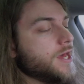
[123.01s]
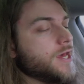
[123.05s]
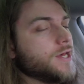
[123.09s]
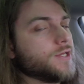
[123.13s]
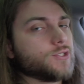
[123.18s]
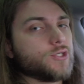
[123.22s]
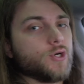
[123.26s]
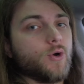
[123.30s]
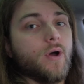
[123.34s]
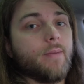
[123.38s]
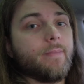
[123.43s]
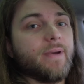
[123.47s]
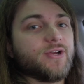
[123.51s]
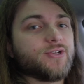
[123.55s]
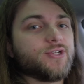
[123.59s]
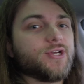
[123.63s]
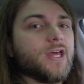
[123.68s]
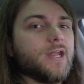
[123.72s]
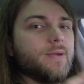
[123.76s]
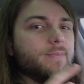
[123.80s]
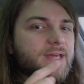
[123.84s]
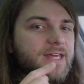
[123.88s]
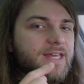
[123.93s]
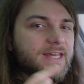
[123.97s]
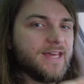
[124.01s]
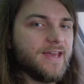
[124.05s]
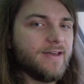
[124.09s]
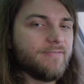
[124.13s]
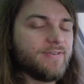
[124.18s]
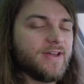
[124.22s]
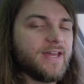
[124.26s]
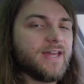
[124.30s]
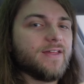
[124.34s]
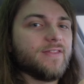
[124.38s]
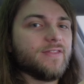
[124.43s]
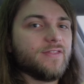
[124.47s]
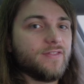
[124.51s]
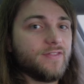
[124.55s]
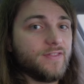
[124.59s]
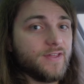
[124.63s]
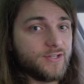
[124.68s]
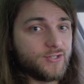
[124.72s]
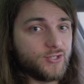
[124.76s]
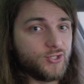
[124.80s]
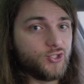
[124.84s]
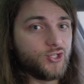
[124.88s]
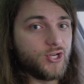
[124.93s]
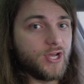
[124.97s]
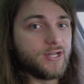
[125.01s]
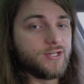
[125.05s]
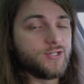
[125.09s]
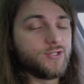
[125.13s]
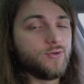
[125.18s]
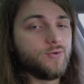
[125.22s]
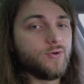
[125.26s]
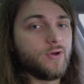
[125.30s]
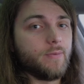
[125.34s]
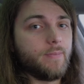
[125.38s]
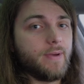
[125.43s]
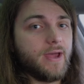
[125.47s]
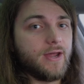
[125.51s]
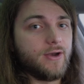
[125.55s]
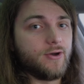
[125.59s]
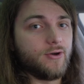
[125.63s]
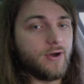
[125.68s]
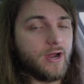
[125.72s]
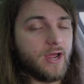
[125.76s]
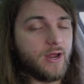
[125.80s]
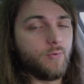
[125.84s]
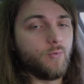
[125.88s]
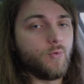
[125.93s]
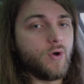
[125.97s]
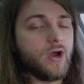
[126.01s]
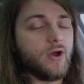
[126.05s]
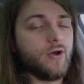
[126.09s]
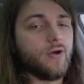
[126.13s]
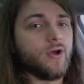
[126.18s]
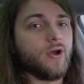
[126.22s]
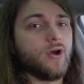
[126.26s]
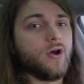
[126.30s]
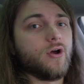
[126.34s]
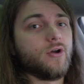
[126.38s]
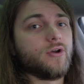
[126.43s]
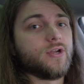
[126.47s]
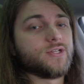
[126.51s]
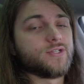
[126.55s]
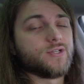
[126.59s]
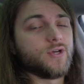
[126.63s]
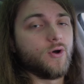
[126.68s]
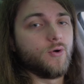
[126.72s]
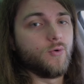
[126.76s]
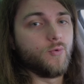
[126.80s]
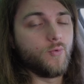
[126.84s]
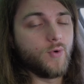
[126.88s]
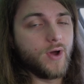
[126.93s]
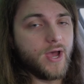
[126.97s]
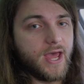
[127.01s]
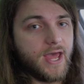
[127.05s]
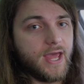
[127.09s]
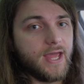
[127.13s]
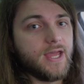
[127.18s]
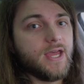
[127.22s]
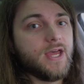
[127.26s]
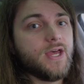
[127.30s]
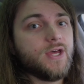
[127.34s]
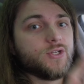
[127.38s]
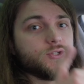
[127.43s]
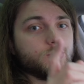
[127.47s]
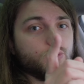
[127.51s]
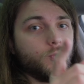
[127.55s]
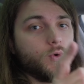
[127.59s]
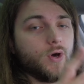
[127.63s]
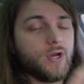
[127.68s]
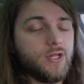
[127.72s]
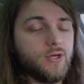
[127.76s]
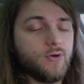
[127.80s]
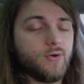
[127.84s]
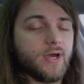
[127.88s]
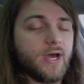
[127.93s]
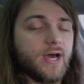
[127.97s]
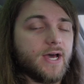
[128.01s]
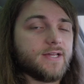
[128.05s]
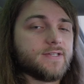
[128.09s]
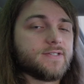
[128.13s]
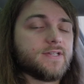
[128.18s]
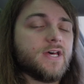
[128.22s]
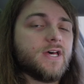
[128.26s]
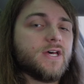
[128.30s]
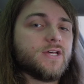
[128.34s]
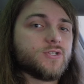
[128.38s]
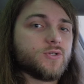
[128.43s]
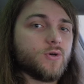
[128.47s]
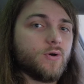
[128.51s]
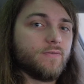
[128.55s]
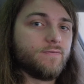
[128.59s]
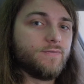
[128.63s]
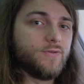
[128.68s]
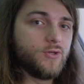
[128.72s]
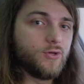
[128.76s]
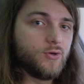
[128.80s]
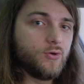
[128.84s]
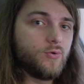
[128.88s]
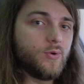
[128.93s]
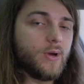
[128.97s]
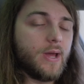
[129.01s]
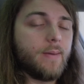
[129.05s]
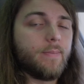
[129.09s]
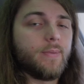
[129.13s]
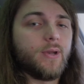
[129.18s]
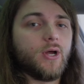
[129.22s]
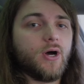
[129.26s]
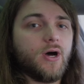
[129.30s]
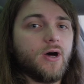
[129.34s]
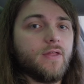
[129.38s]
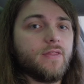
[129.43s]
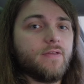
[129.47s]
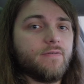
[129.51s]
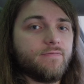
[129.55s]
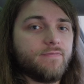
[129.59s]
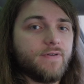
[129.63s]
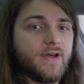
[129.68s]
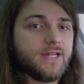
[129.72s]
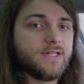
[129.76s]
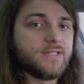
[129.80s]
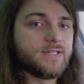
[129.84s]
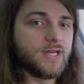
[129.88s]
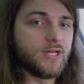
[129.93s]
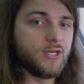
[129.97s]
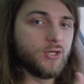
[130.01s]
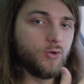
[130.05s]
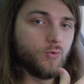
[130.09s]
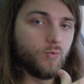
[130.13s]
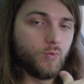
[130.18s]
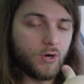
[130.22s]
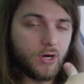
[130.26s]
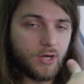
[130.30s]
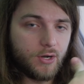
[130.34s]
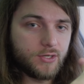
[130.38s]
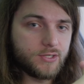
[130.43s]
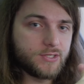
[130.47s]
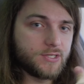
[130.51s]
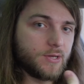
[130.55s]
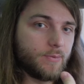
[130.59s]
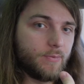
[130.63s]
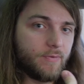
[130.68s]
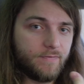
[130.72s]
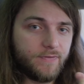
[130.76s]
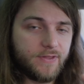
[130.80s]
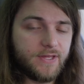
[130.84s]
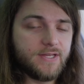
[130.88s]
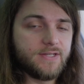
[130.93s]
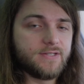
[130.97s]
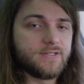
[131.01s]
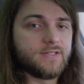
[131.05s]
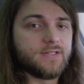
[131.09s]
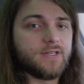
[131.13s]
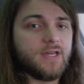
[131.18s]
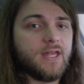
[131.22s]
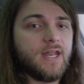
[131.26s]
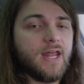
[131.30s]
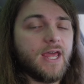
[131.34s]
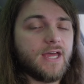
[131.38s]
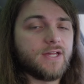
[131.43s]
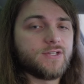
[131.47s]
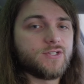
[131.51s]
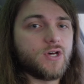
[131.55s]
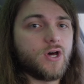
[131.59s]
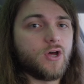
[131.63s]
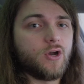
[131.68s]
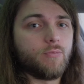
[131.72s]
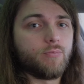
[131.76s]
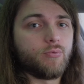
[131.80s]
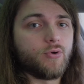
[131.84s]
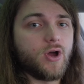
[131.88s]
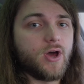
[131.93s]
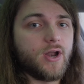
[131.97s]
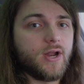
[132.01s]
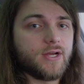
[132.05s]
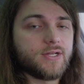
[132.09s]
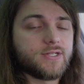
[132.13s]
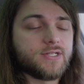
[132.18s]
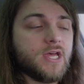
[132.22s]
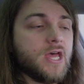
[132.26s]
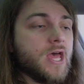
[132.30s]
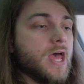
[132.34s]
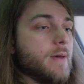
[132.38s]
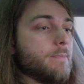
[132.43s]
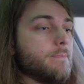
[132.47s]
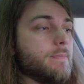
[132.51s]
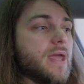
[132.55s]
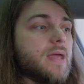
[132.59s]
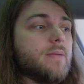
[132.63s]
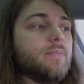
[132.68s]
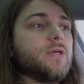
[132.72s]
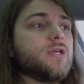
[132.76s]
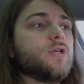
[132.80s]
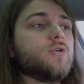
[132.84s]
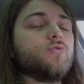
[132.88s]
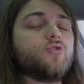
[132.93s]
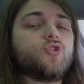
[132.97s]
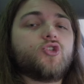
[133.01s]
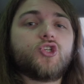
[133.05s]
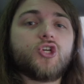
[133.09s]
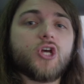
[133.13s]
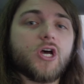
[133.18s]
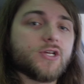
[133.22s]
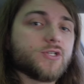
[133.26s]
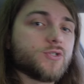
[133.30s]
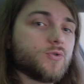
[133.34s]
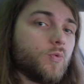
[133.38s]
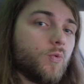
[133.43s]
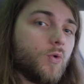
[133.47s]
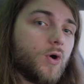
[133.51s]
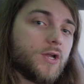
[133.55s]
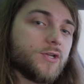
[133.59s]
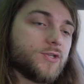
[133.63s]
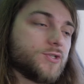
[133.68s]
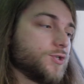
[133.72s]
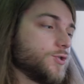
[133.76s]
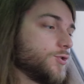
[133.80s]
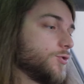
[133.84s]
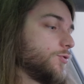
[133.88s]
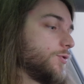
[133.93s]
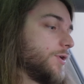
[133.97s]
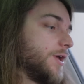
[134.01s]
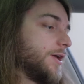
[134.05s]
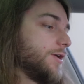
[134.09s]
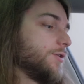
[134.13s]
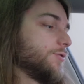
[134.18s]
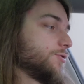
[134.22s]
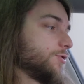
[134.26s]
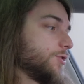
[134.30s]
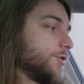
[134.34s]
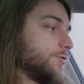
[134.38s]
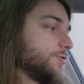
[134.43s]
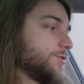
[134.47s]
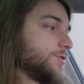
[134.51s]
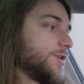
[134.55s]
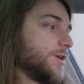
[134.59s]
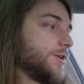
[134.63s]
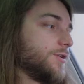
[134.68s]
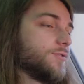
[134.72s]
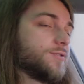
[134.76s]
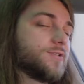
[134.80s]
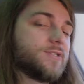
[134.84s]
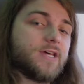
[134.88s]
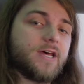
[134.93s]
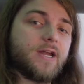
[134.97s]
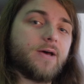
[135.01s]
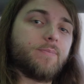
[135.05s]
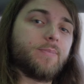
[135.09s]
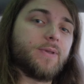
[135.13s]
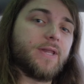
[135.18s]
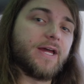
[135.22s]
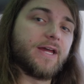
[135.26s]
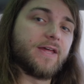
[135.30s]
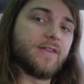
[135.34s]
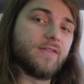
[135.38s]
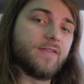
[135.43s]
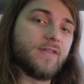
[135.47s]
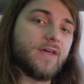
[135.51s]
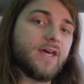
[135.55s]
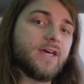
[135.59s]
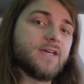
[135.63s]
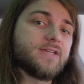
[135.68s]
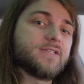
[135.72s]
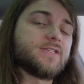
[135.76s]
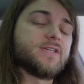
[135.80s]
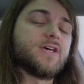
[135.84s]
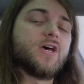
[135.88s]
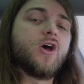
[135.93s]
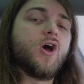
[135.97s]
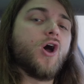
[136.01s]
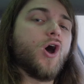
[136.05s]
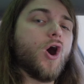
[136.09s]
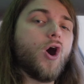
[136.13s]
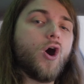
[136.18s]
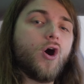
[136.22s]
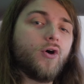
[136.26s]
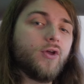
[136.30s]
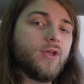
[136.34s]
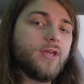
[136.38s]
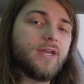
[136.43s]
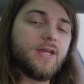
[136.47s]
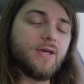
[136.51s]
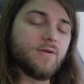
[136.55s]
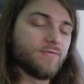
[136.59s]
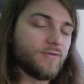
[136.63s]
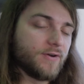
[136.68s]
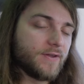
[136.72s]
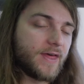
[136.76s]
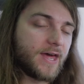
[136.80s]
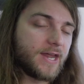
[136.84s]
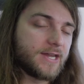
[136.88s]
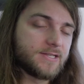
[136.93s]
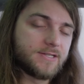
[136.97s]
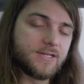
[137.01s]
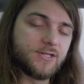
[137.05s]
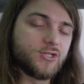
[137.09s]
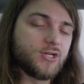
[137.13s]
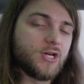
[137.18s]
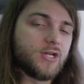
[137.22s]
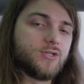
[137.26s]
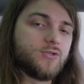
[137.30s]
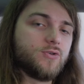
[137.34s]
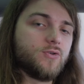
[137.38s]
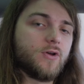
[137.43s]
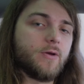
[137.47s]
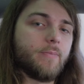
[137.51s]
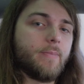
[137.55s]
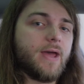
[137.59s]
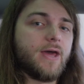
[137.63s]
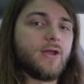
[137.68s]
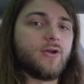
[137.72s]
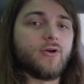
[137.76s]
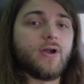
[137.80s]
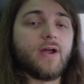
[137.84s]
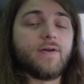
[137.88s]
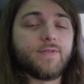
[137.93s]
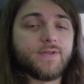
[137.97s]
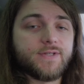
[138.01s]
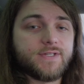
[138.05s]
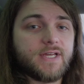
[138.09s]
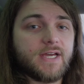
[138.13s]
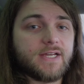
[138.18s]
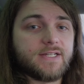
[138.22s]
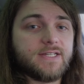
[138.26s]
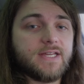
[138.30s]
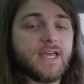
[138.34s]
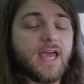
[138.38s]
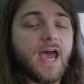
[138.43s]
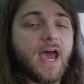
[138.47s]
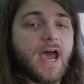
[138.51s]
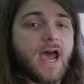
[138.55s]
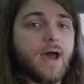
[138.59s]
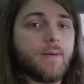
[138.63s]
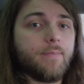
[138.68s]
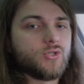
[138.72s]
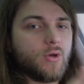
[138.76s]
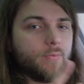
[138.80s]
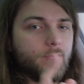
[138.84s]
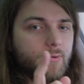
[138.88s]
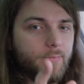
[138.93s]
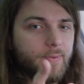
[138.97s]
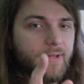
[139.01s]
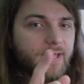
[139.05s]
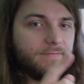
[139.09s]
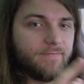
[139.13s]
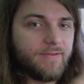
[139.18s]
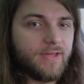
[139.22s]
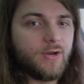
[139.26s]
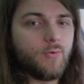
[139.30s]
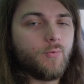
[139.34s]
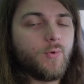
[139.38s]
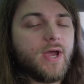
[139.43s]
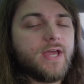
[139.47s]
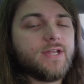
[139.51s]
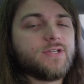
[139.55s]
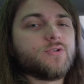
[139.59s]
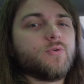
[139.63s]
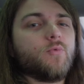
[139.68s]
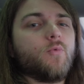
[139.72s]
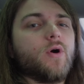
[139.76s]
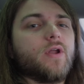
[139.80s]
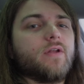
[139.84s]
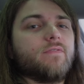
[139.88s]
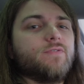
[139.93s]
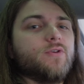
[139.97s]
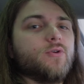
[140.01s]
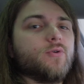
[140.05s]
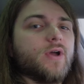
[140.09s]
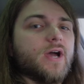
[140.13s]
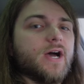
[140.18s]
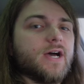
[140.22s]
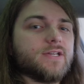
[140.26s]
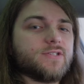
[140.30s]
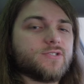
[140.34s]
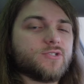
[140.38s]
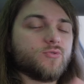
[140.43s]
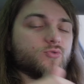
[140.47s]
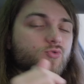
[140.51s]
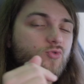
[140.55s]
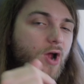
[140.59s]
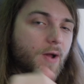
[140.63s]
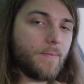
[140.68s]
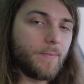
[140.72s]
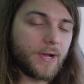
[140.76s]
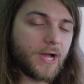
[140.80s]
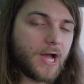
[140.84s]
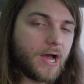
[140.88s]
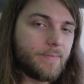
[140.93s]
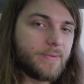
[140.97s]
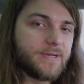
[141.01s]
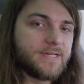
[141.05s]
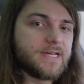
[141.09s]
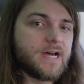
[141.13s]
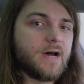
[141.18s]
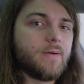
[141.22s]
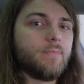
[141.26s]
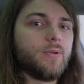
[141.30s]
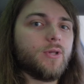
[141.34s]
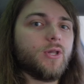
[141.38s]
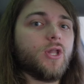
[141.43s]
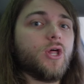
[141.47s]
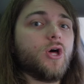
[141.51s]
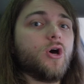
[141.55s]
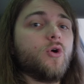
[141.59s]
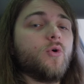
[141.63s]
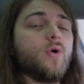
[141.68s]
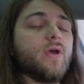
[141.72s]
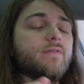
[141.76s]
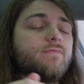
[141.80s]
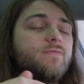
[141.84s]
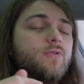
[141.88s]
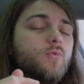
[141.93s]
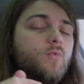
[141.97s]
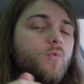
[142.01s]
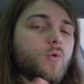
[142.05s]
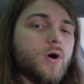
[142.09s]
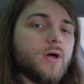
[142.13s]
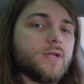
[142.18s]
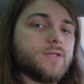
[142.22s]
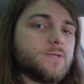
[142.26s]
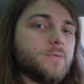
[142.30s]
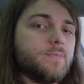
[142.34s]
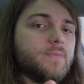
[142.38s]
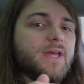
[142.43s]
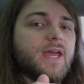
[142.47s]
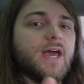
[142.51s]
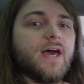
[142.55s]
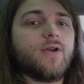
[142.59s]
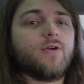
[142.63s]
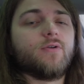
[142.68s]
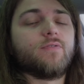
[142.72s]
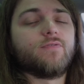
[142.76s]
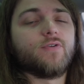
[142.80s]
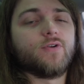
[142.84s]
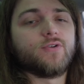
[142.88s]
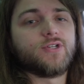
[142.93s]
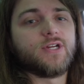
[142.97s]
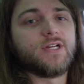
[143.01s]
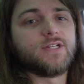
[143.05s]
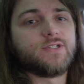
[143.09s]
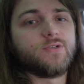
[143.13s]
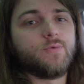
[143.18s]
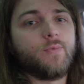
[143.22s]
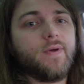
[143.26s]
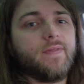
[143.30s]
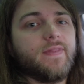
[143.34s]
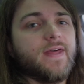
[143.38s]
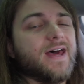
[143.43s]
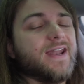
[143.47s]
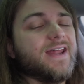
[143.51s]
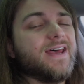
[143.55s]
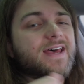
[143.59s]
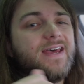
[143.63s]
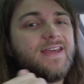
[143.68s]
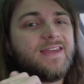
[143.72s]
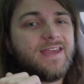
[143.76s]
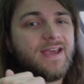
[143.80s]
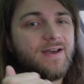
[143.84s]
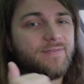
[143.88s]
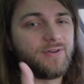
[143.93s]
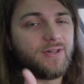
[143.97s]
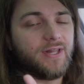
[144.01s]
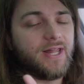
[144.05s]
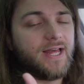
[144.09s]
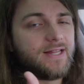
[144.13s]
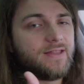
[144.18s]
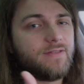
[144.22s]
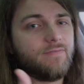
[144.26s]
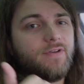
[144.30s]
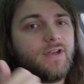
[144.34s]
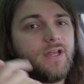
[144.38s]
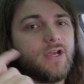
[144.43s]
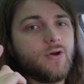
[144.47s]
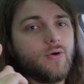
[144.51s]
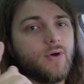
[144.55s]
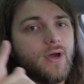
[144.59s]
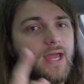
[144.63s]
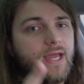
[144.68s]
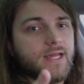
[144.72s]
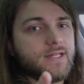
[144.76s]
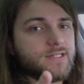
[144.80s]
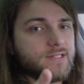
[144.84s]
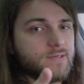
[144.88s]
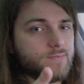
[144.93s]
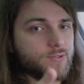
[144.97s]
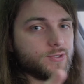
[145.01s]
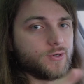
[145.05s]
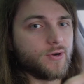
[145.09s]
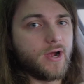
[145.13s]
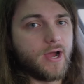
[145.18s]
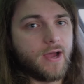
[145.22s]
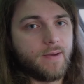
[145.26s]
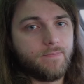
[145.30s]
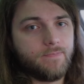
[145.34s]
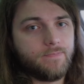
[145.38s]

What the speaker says: So I'm actually going to be giving this Gen 2 Commander and wiring harness away to one of you guys. So if you have been on the fence and you want some of these Enhance Auto products, maybe you just want to get your turn signal set up like this, all you need for that is the Gen 2 Commander and the sexy app. So I'm going to be giving it away to one of you guys. So drop a comment down below if you want to be entered for a chance to win that. You have to like the video and subscribe.